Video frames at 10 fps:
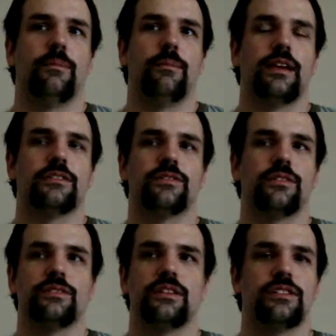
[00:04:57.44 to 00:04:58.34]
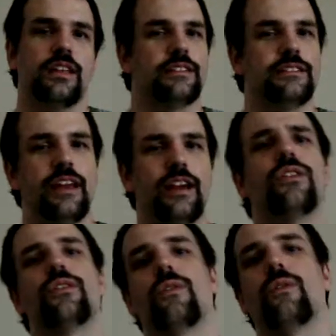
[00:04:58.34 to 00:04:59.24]
because there's no such thing as
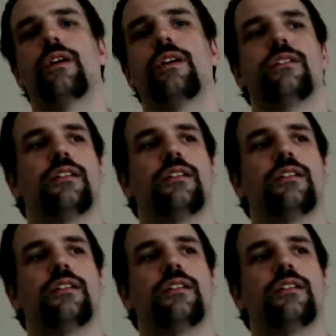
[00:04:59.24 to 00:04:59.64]
terror oil.